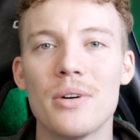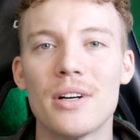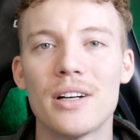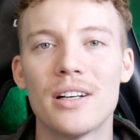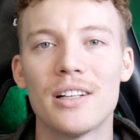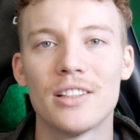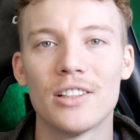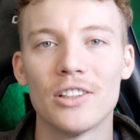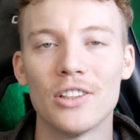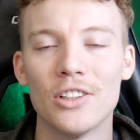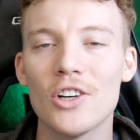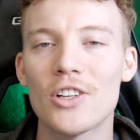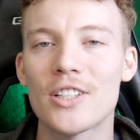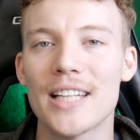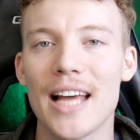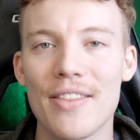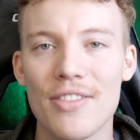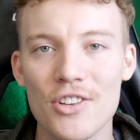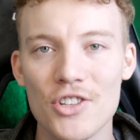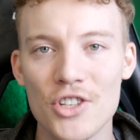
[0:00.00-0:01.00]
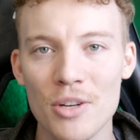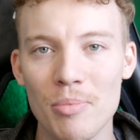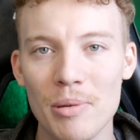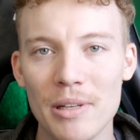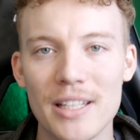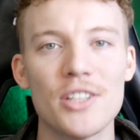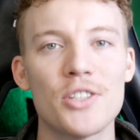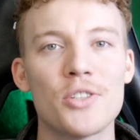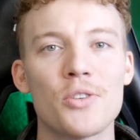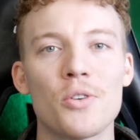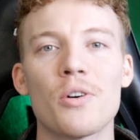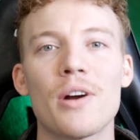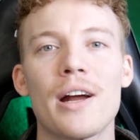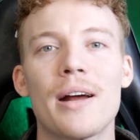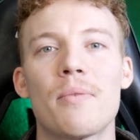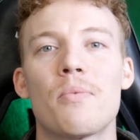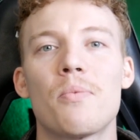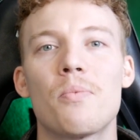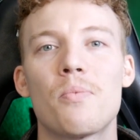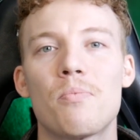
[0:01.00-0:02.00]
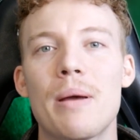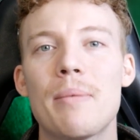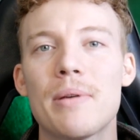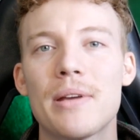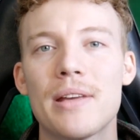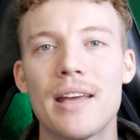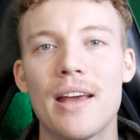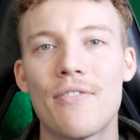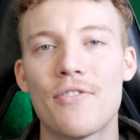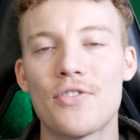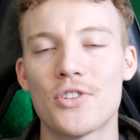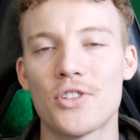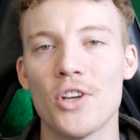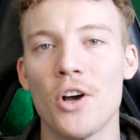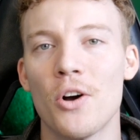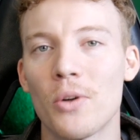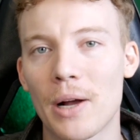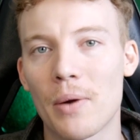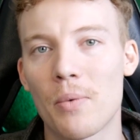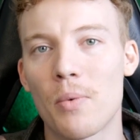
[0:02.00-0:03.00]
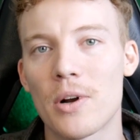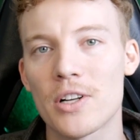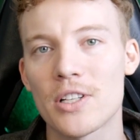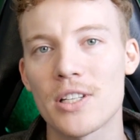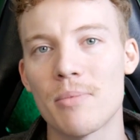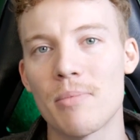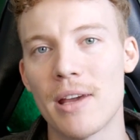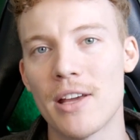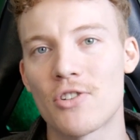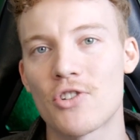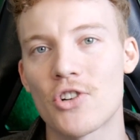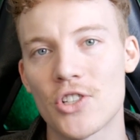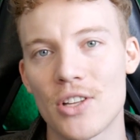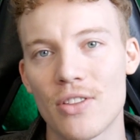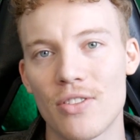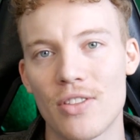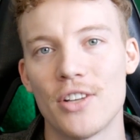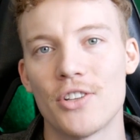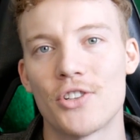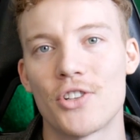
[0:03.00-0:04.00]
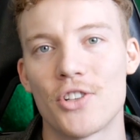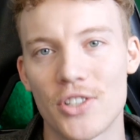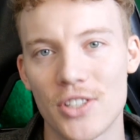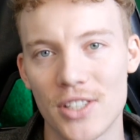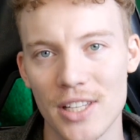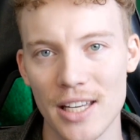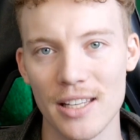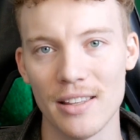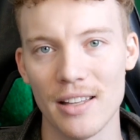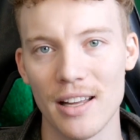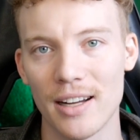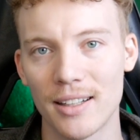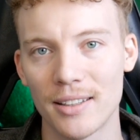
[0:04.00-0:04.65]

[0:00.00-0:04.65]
looked at the GPT Store? And maybe if so, like what are some interesting things you're seeing there?